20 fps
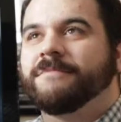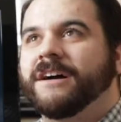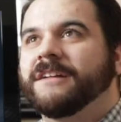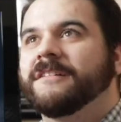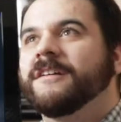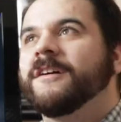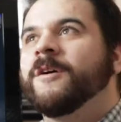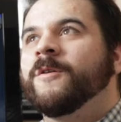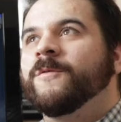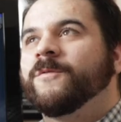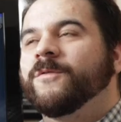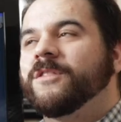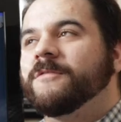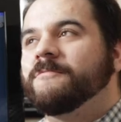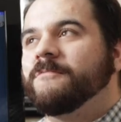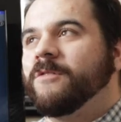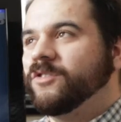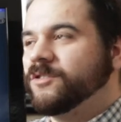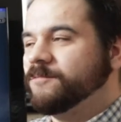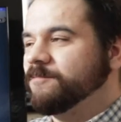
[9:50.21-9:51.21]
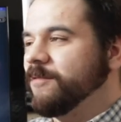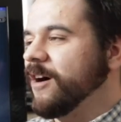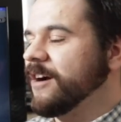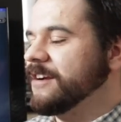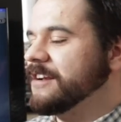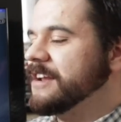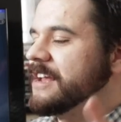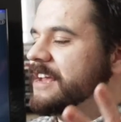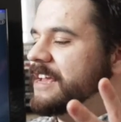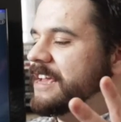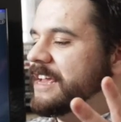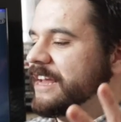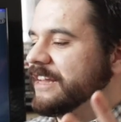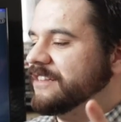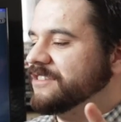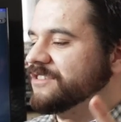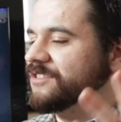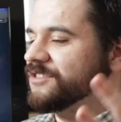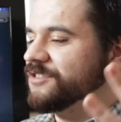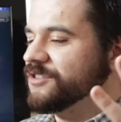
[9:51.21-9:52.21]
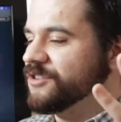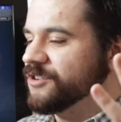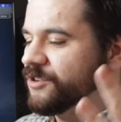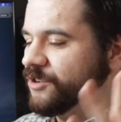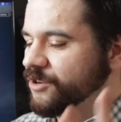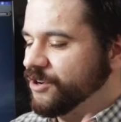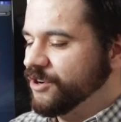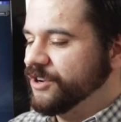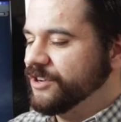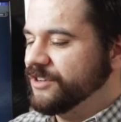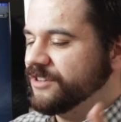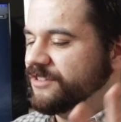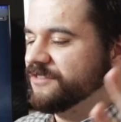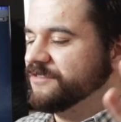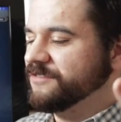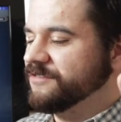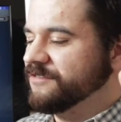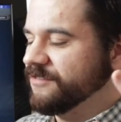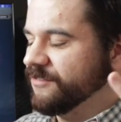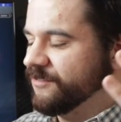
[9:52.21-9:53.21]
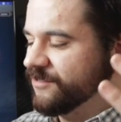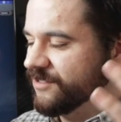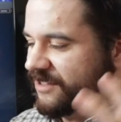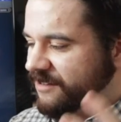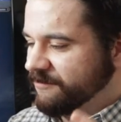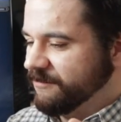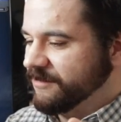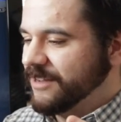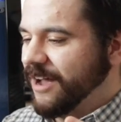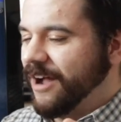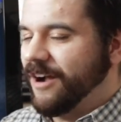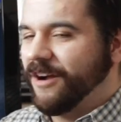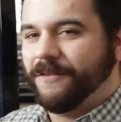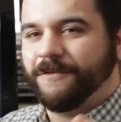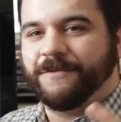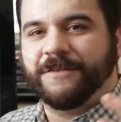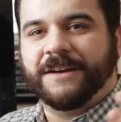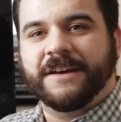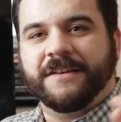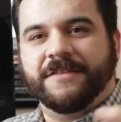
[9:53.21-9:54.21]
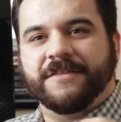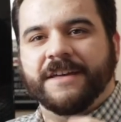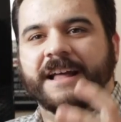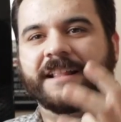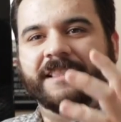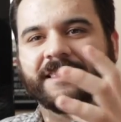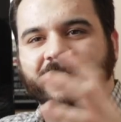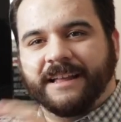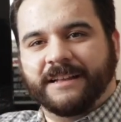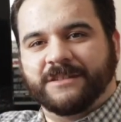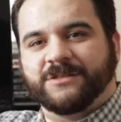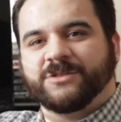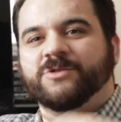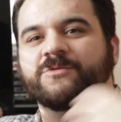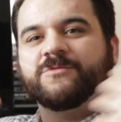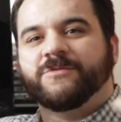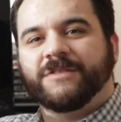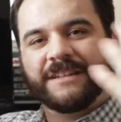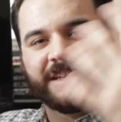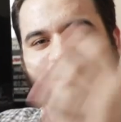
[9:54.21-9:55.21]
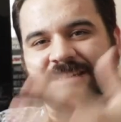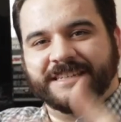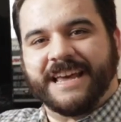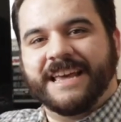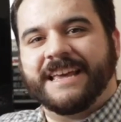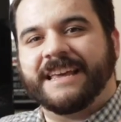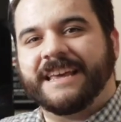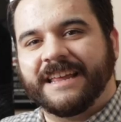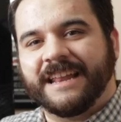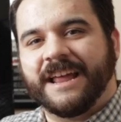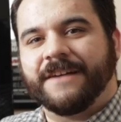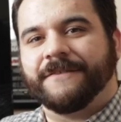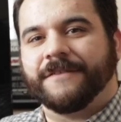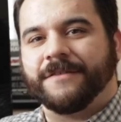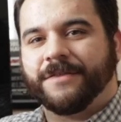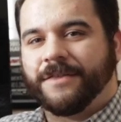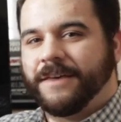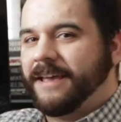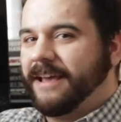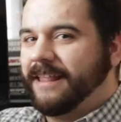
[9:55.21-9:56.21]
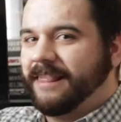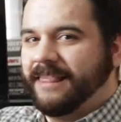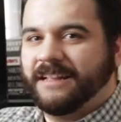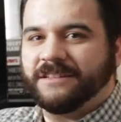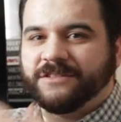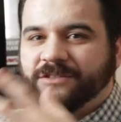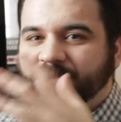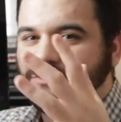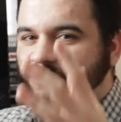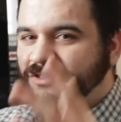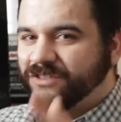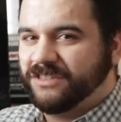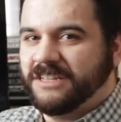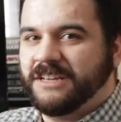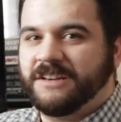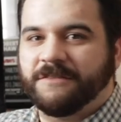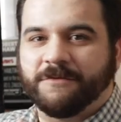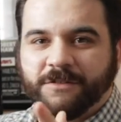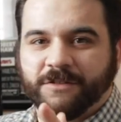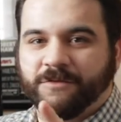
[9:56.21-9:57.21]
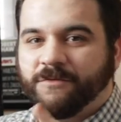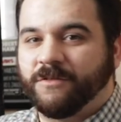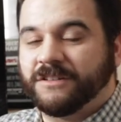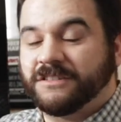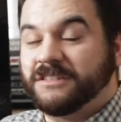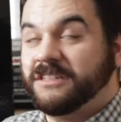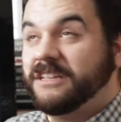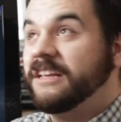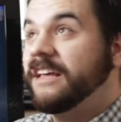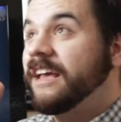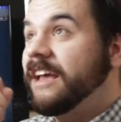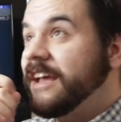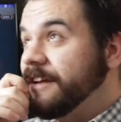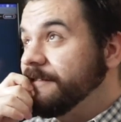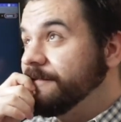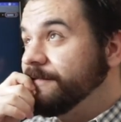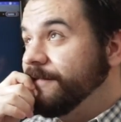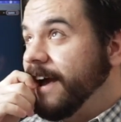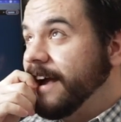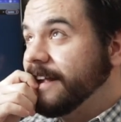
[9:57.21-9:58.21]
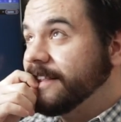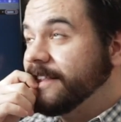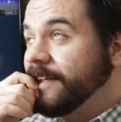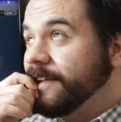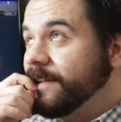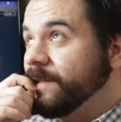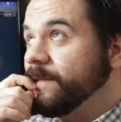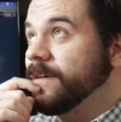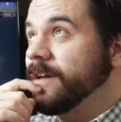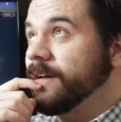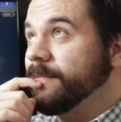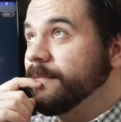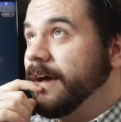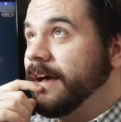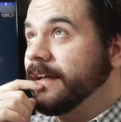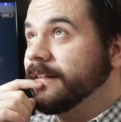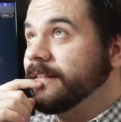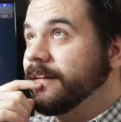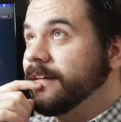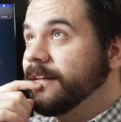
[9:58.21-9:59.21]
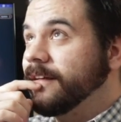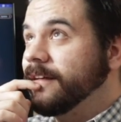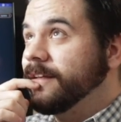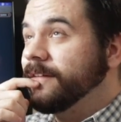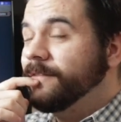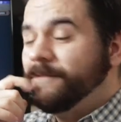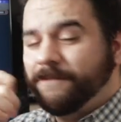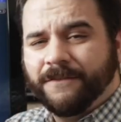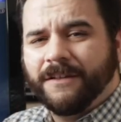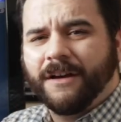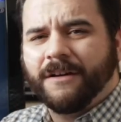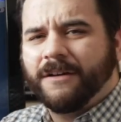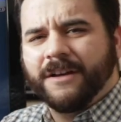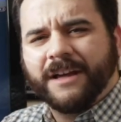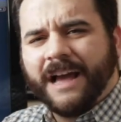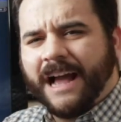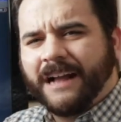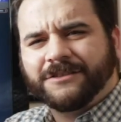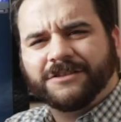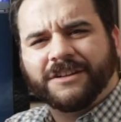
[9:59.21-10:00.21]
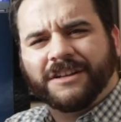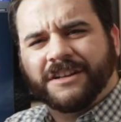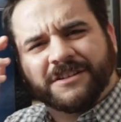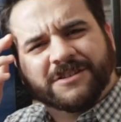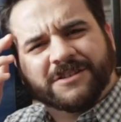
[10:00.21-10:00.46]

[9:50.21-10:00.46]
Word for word: But for the most part, it's good cinematography that lets you really take in everything and lets you see what you want to see. In fact, now that I think about it, no, actually,